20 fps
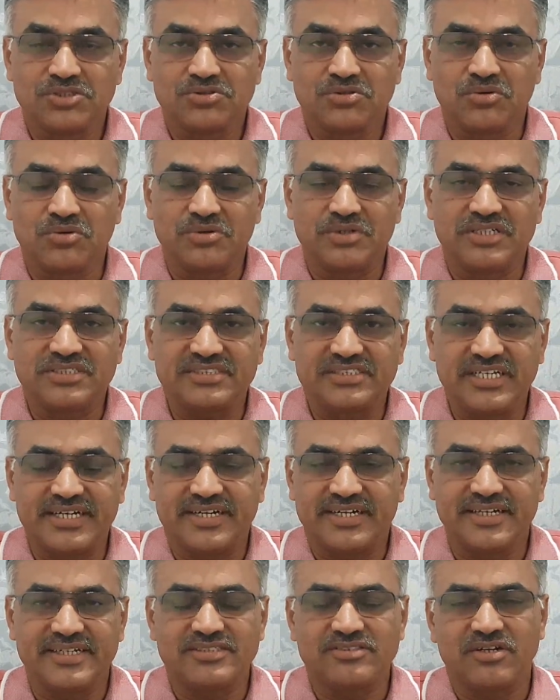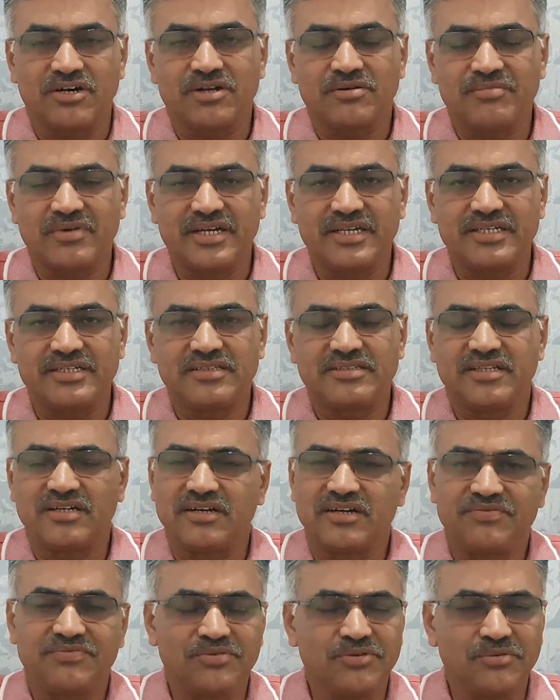So the check trays, normally
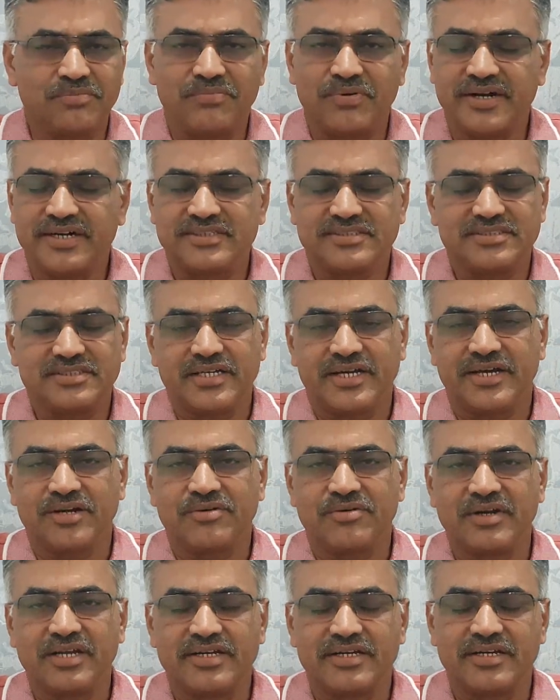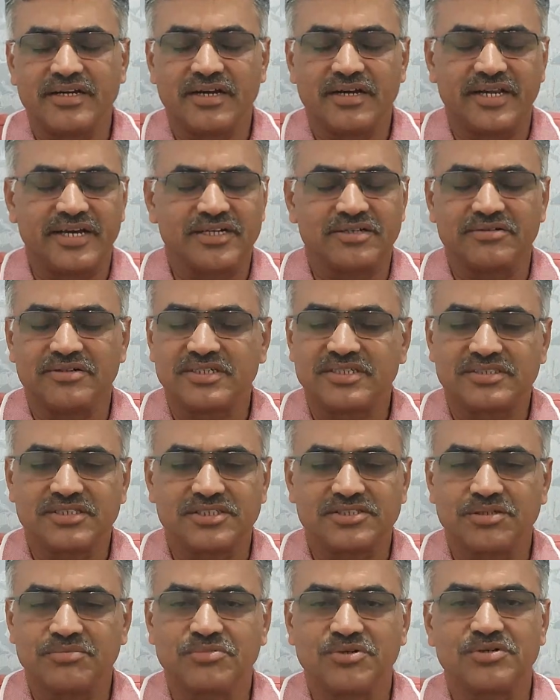there are few points I would like to
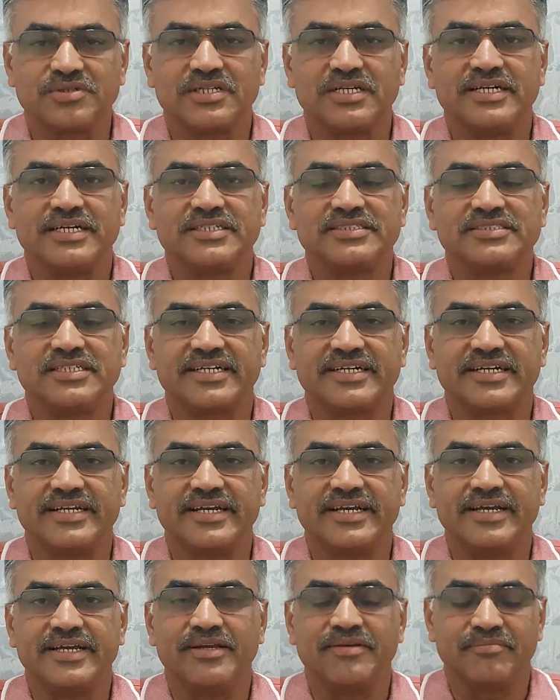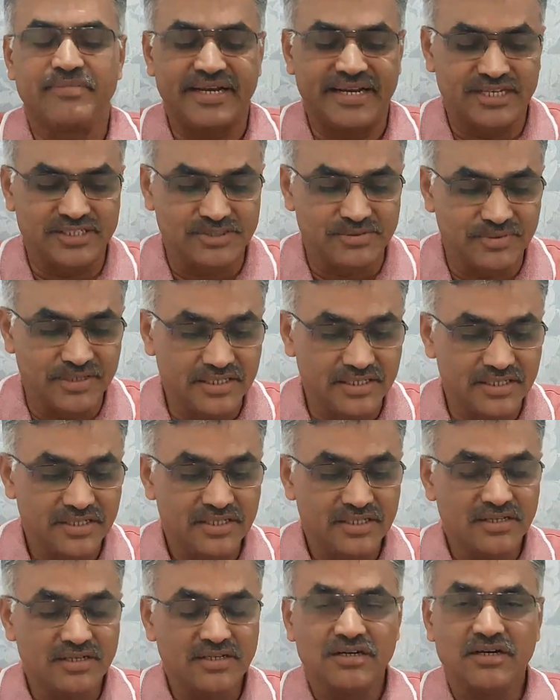discuss about the check tray management.
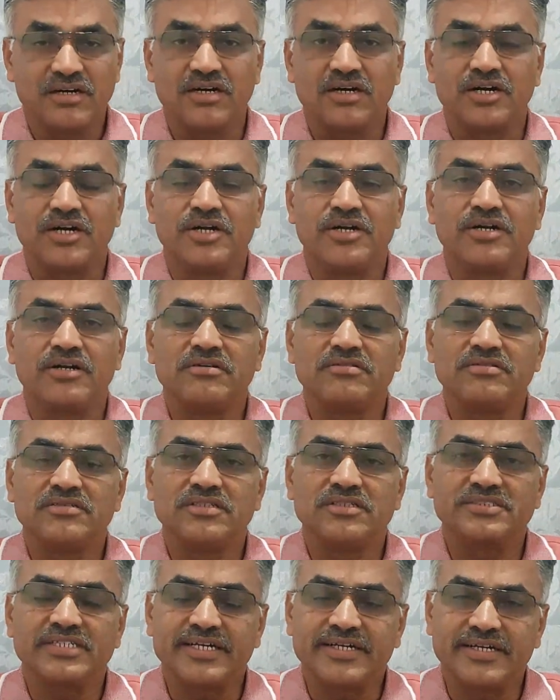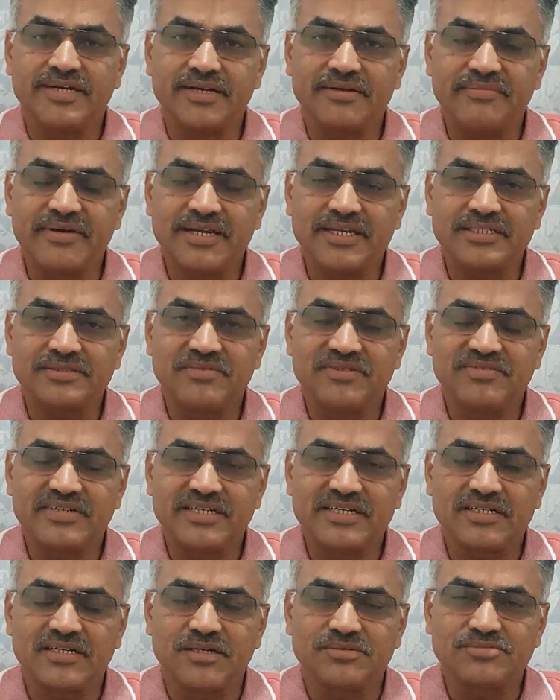The check tray management,
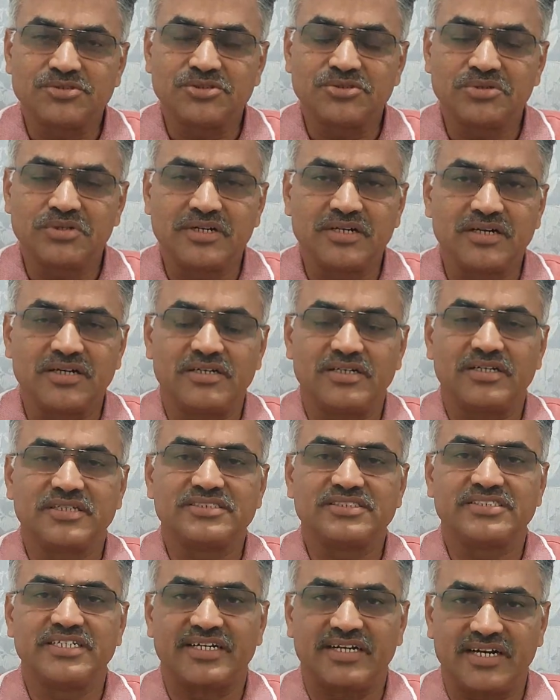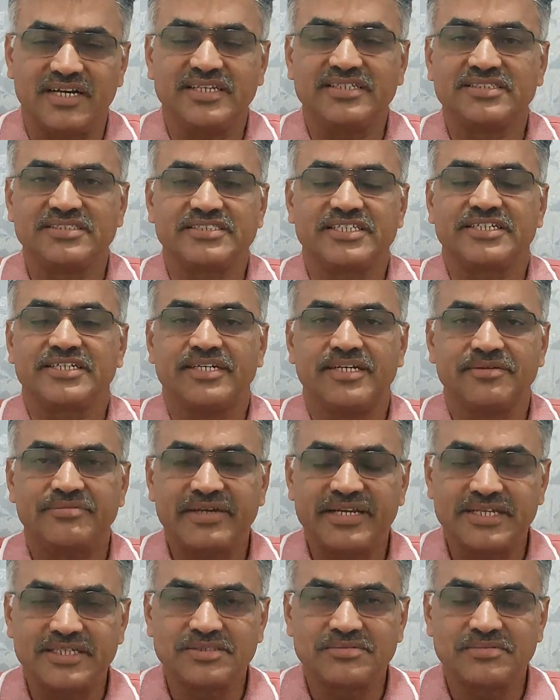when it comes to, you cannot generalize the check tray
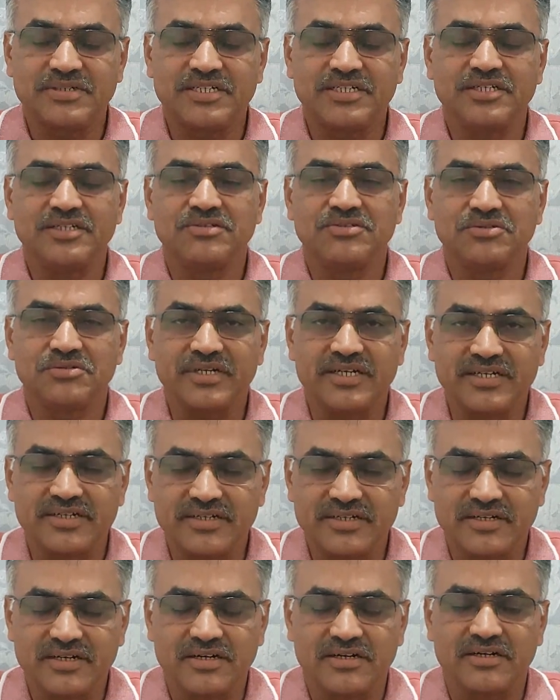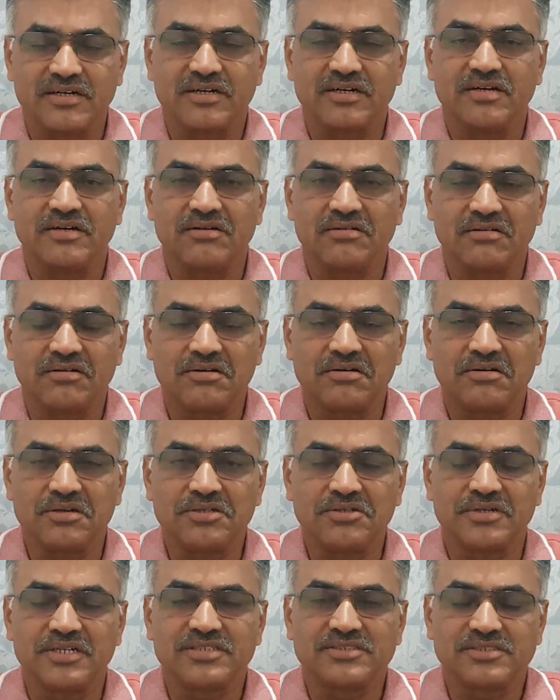management. You
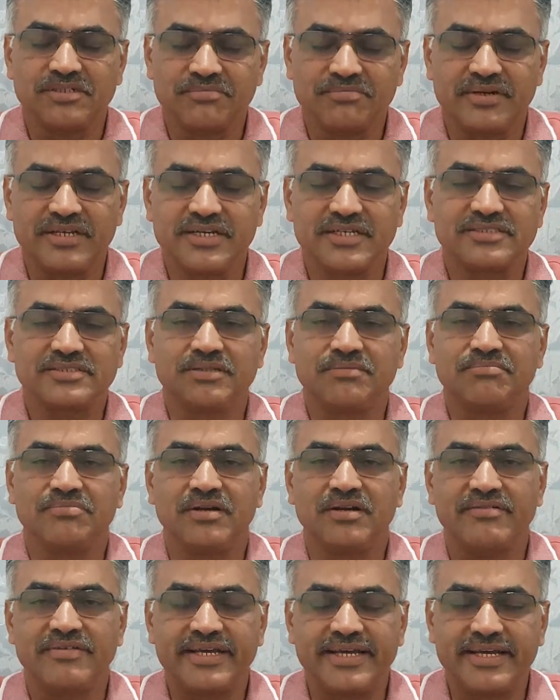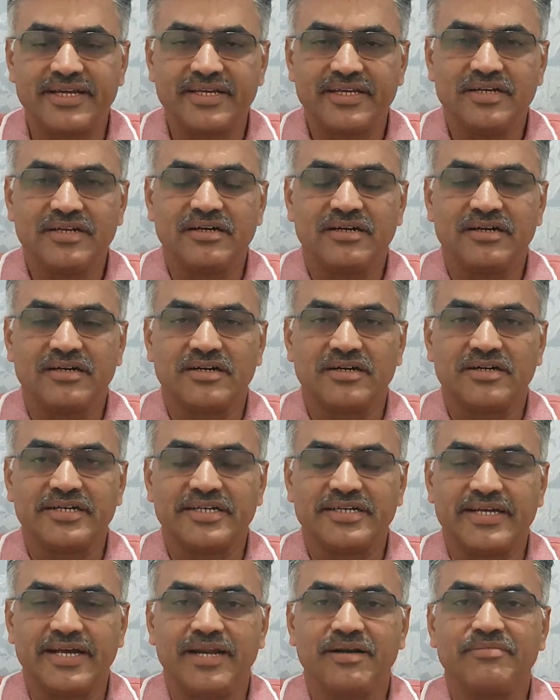can simply, in a simple way,
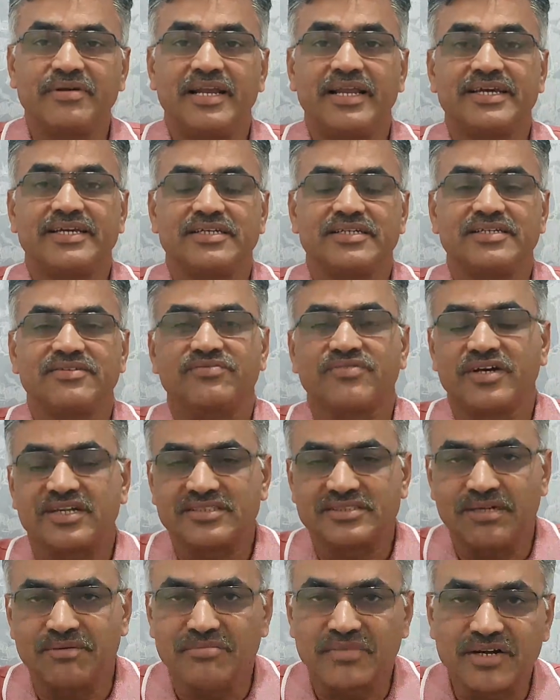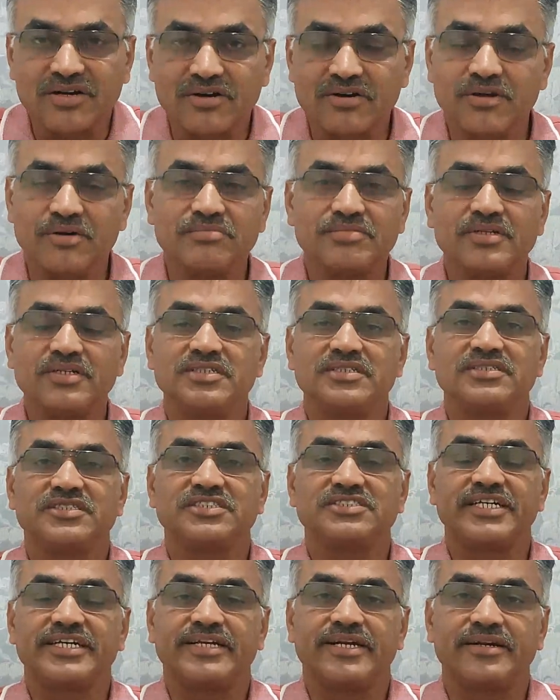it can be like for a summer crop,
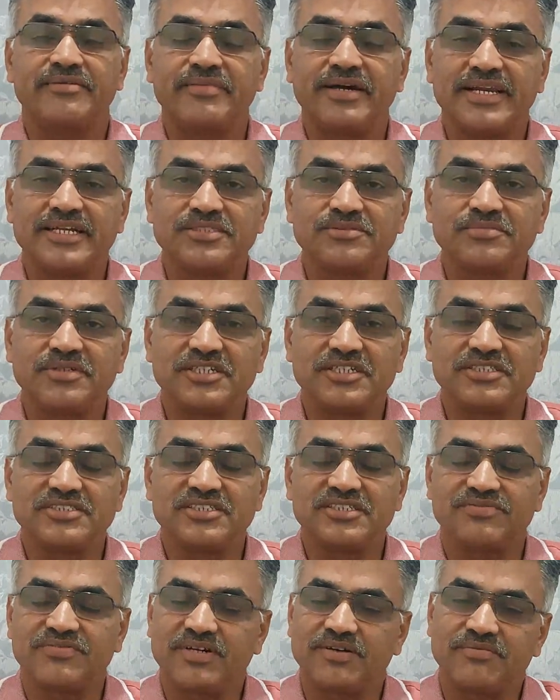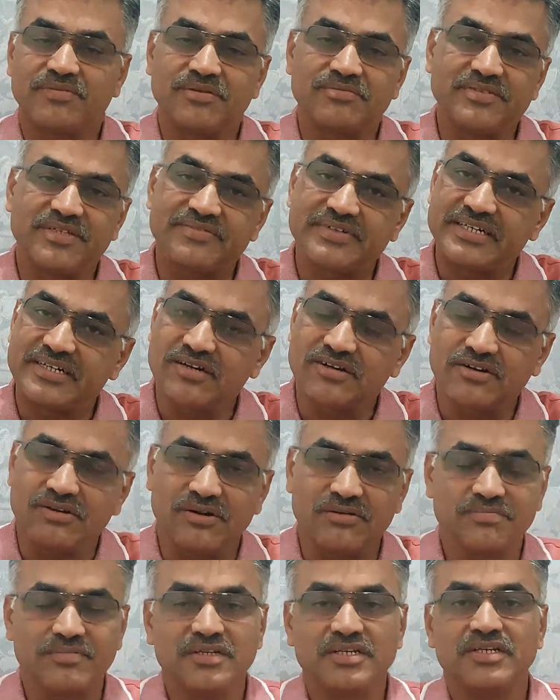the check tray management is different from the winter
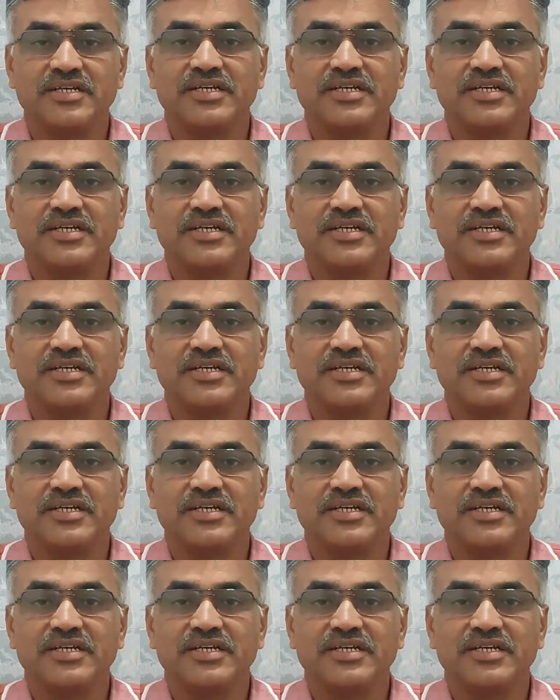crop.